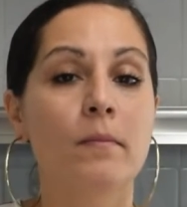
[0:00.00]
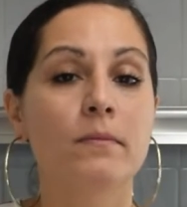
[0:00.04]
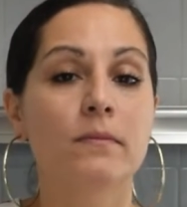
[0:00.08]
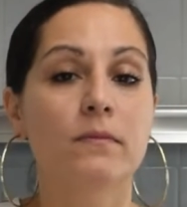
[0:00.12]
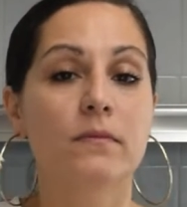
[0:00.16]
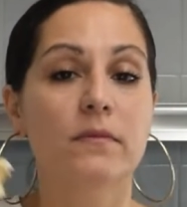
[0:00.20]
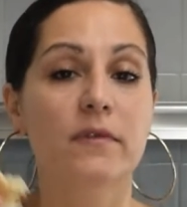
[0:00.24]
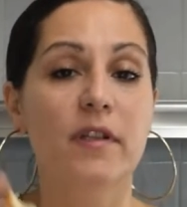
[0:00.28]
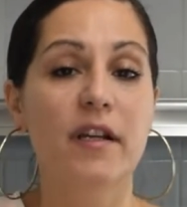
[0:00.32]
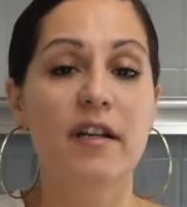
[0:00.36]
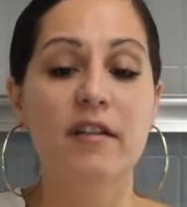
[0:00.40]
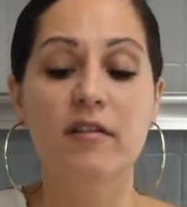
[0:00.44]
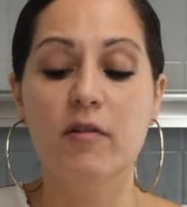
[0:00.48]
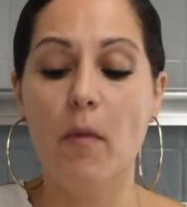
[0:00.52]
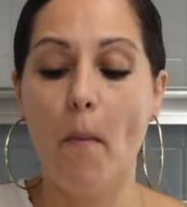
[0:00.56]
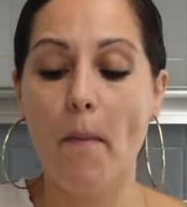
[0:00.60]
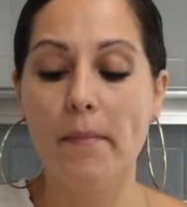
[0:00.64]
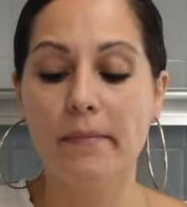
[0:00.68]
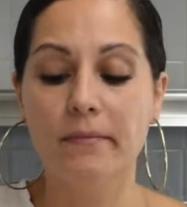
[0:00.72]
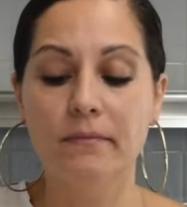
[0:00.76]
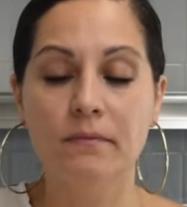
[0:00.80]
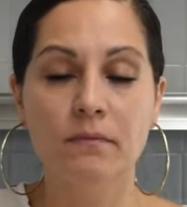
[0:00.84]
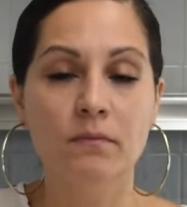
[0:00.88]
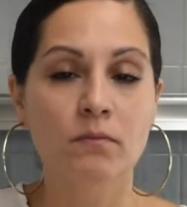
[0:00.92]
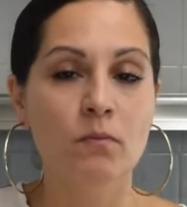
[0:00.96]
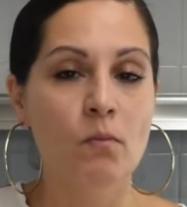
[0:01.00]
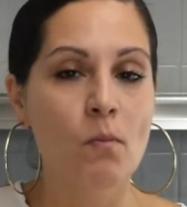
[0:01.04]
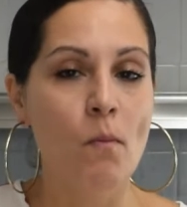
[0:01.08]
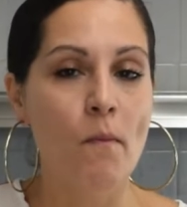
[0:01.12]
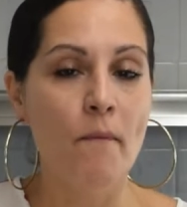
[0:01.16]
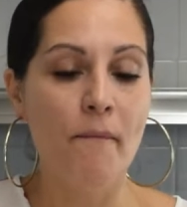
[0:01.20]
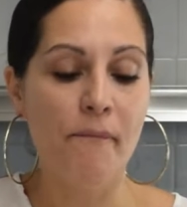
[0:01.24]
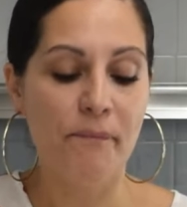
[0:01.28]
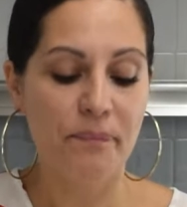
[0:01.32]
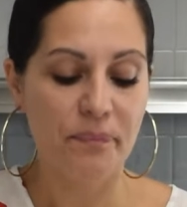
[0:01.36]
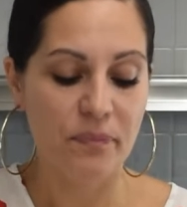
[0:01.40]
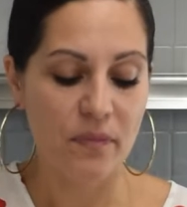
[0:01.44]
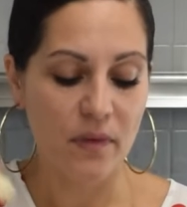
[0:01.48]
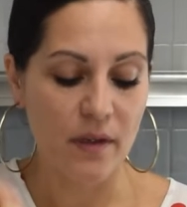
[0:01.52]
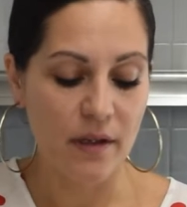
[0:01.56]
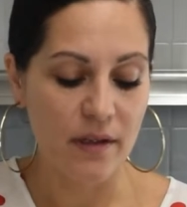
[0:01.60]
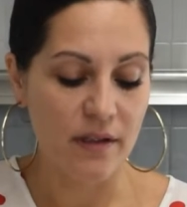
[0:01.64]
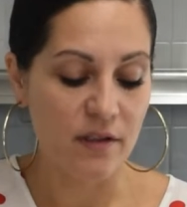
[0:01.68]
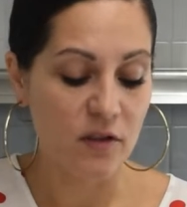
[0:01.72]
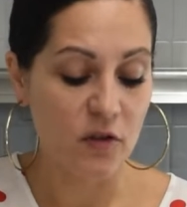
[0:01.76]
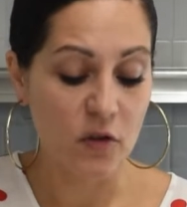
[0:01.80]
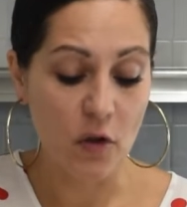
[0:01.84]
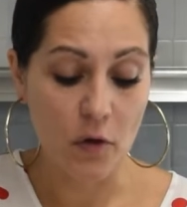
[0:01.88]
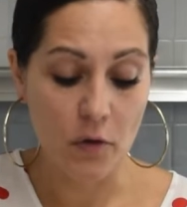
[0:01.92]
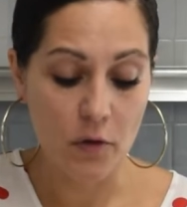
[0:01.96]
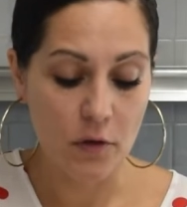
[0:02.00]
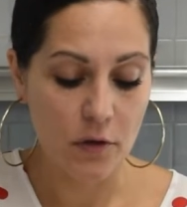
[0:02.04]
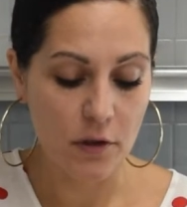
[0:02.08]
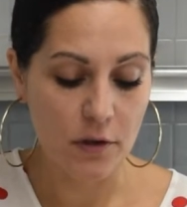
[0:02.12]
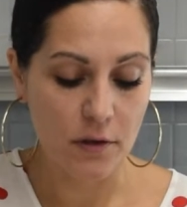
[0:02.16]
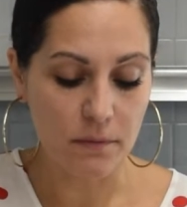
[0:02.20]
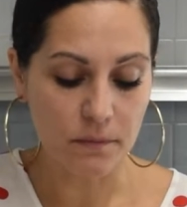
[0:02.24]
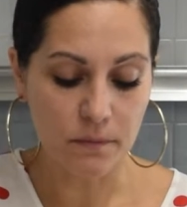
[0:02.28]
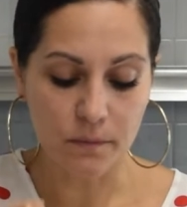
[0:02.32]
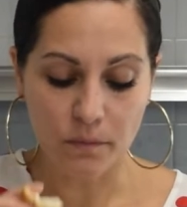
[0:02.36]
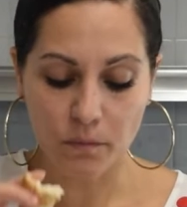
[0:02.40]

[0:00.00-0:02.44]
This is so good.